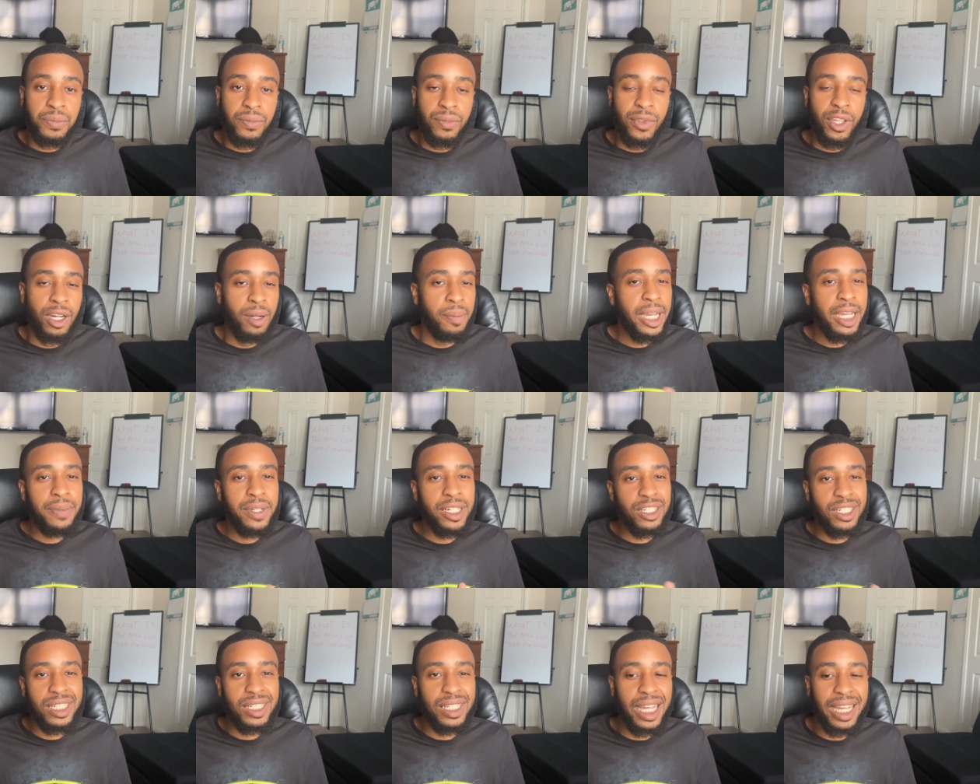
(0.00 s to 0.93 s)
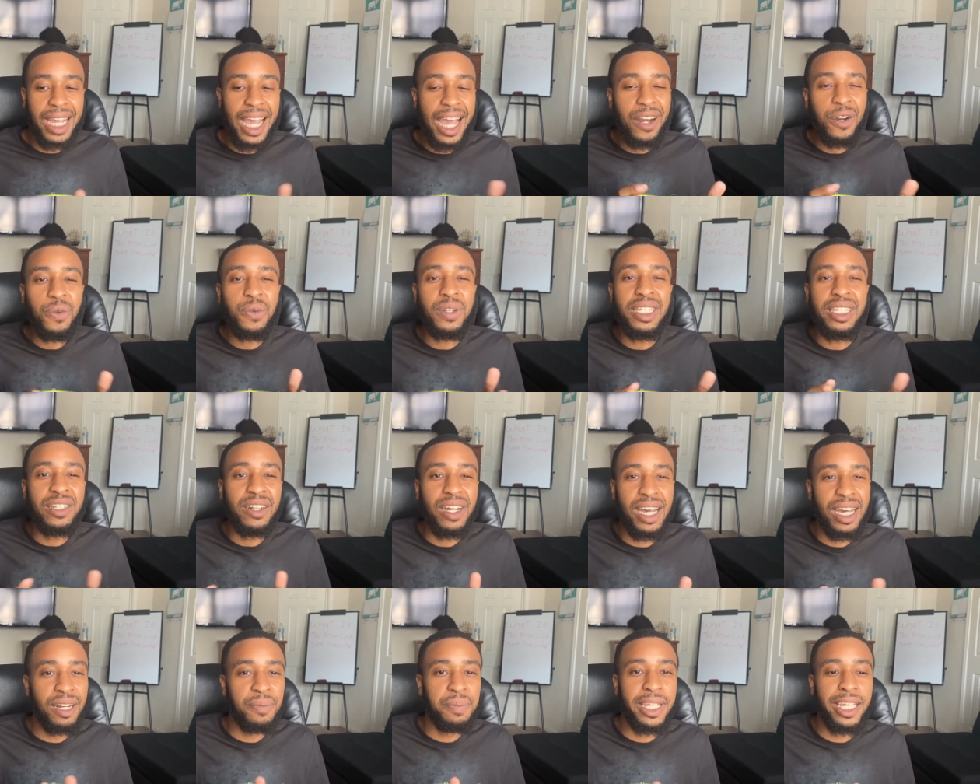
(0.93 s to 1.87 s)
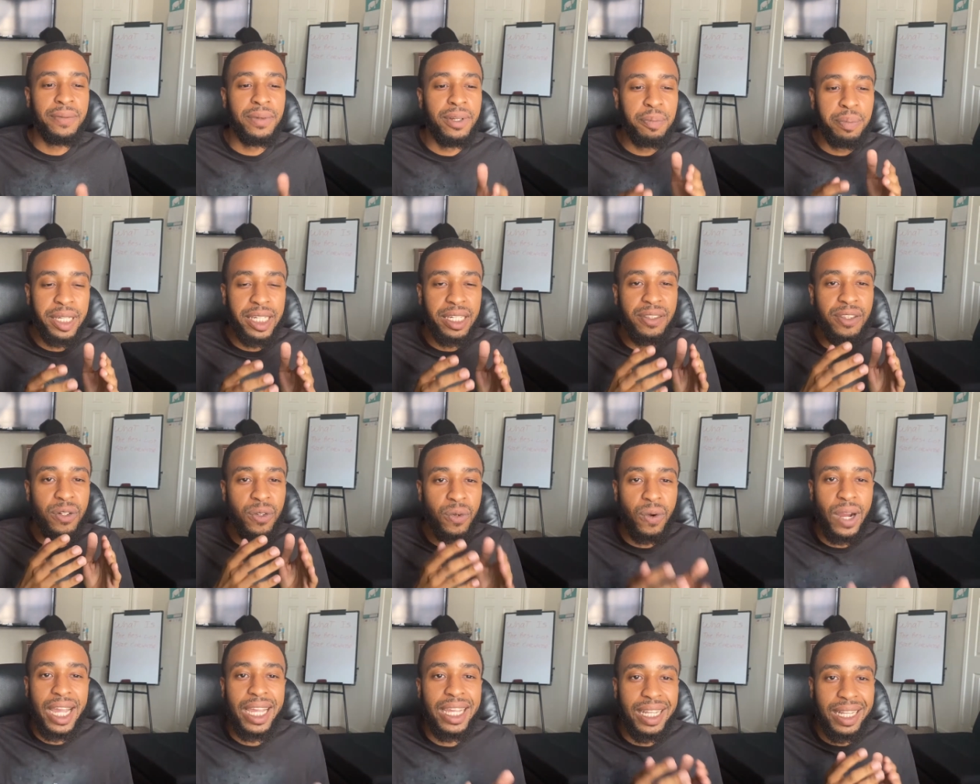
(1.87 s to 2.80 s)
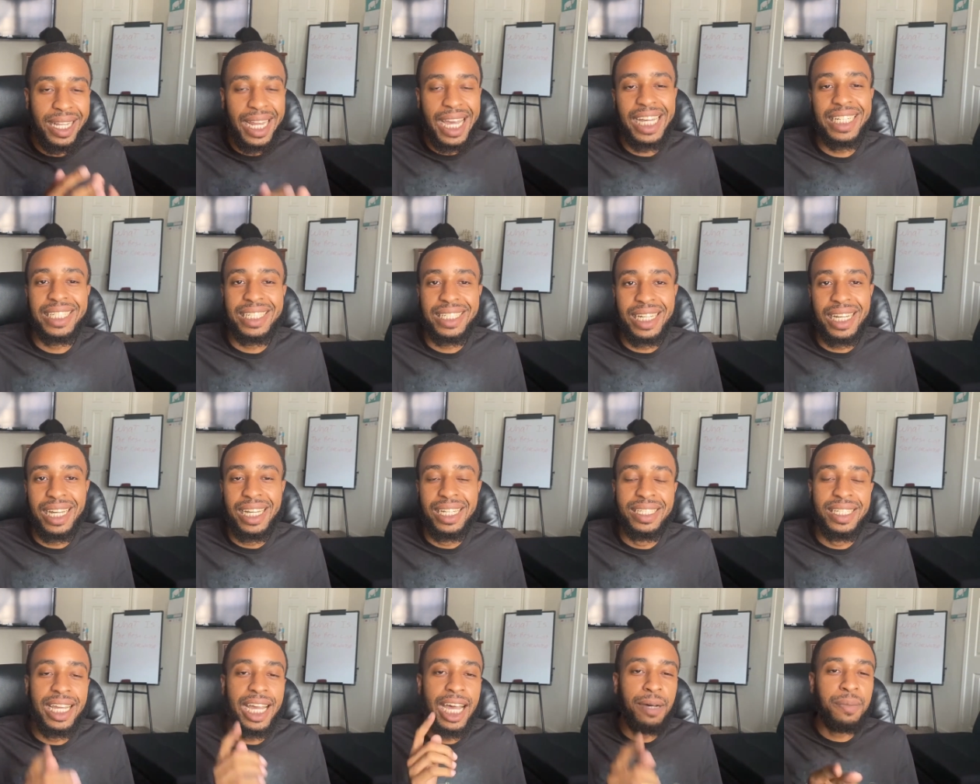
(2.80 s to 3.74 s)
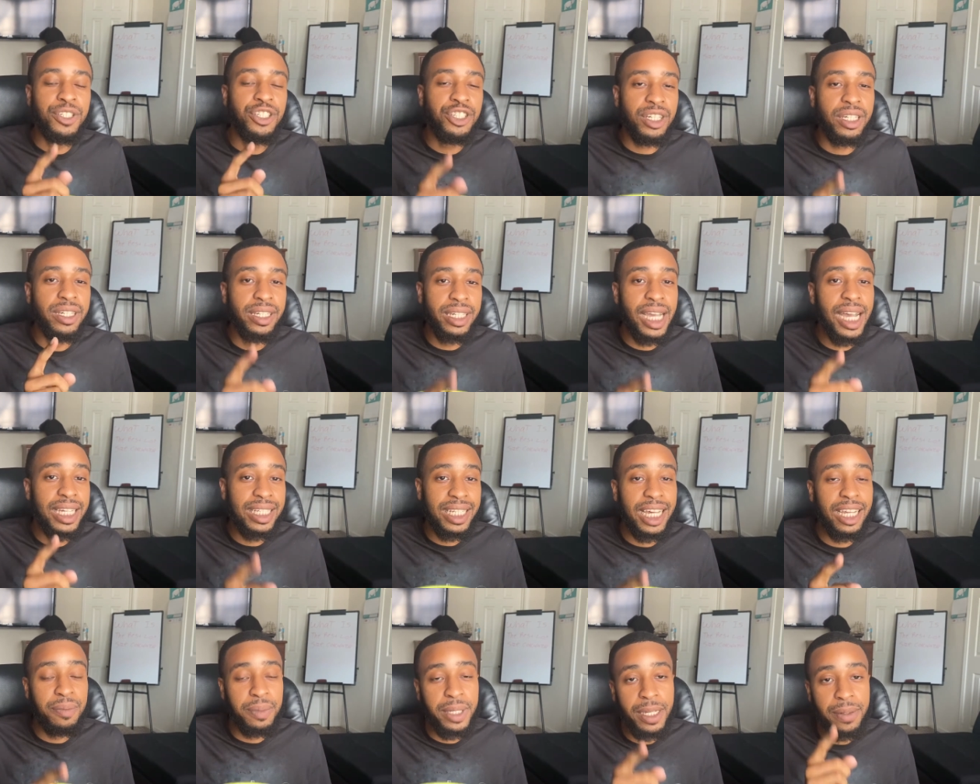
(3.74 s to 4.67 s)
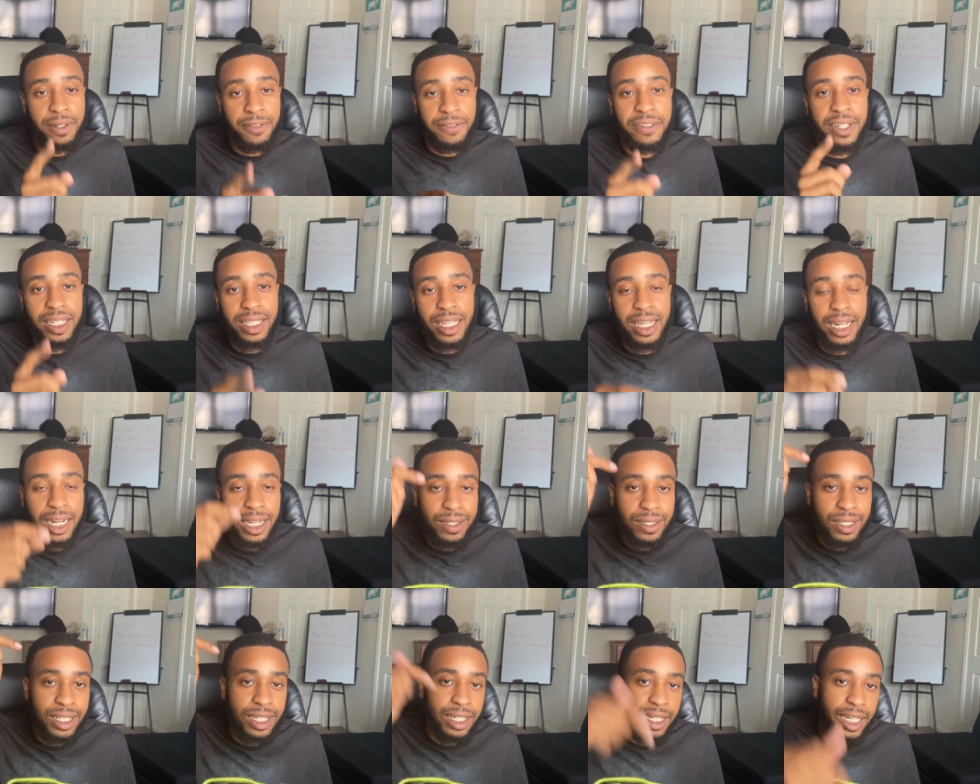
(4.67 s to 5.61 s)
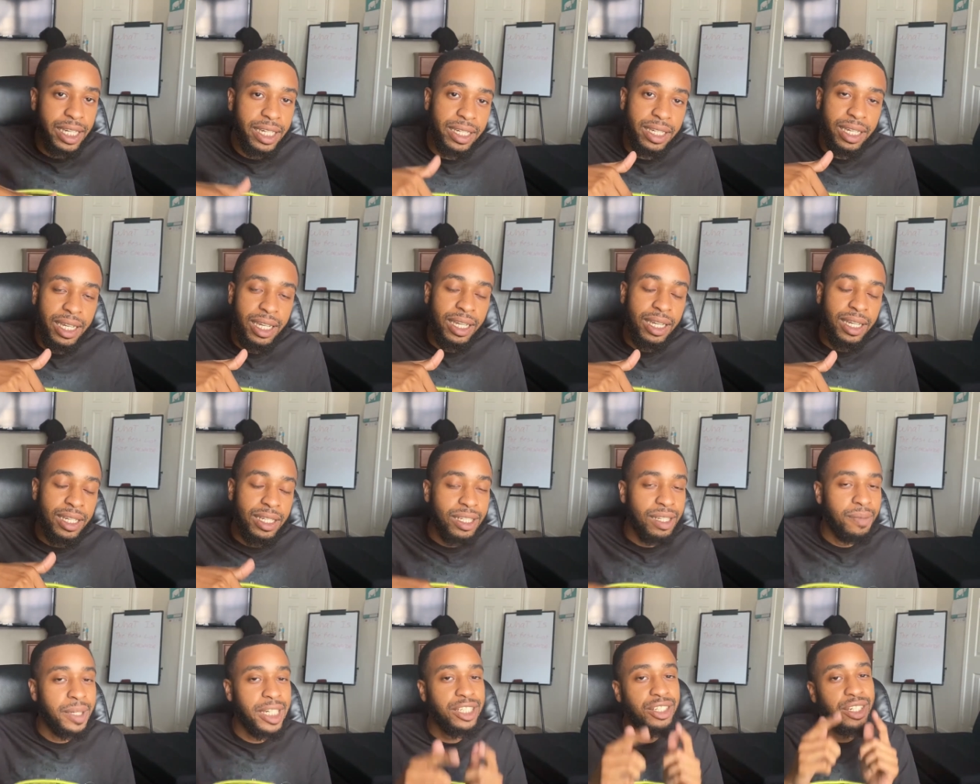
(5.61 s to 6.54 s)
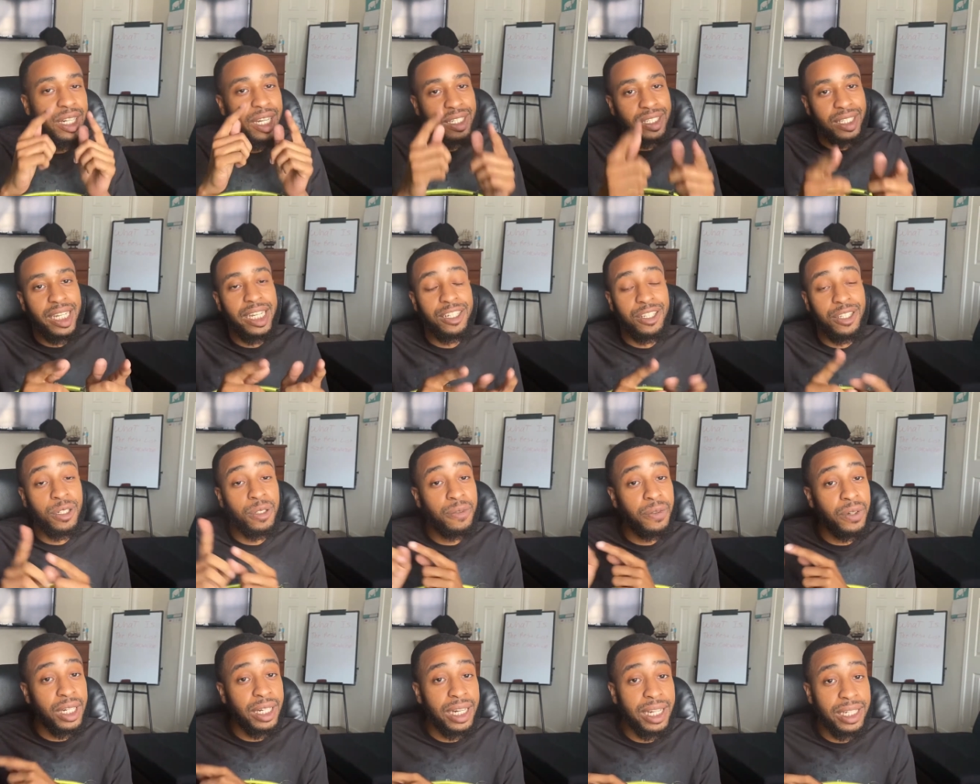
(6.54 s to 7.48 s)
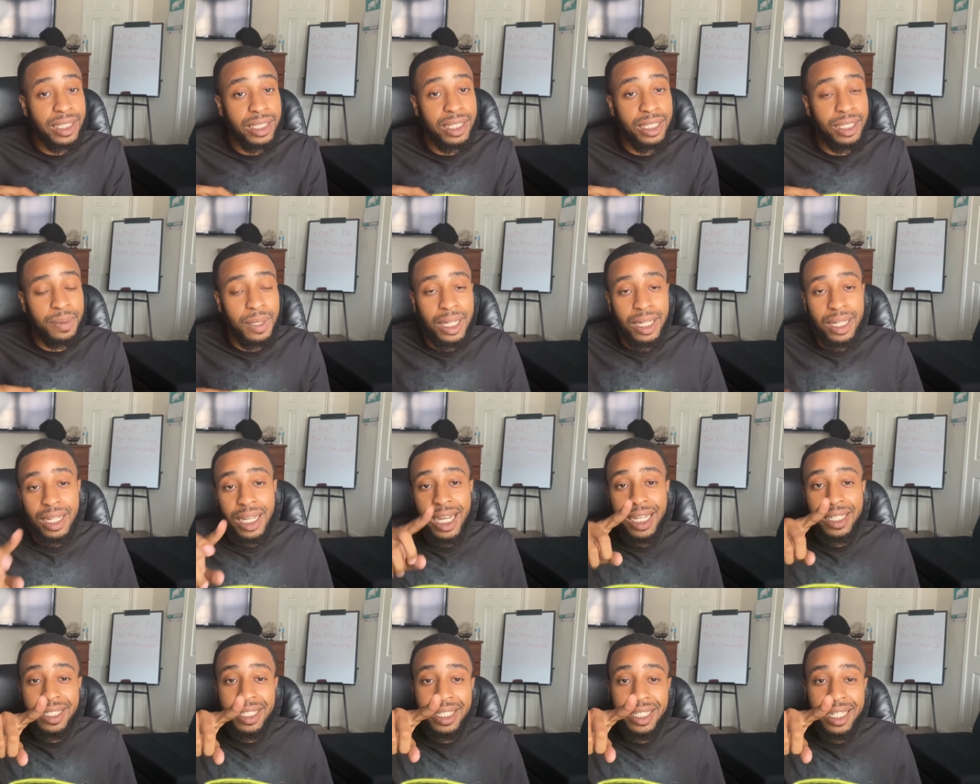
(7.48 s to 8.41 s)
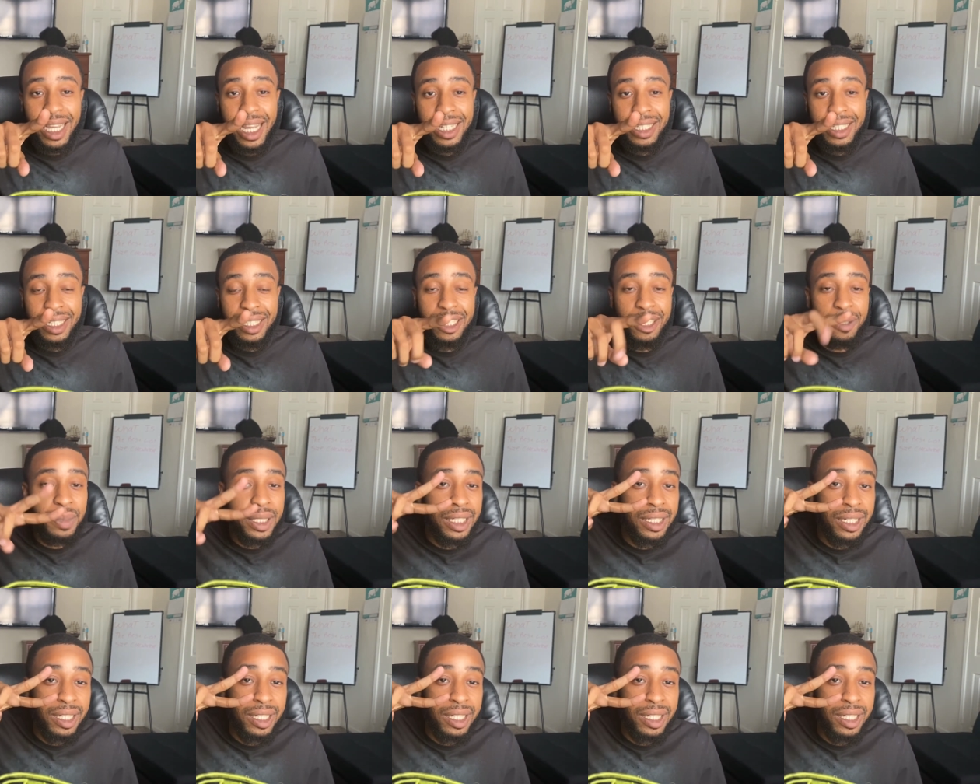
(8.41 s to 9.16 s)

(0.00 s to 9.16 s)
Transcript: or maybe you're just like, I don't really know how to be able to pick the right lot size, I'm going to show you guys how to be able to figure that out today. So make sure y'all stay tuned for the next clip. I'll see you guys in a little bit.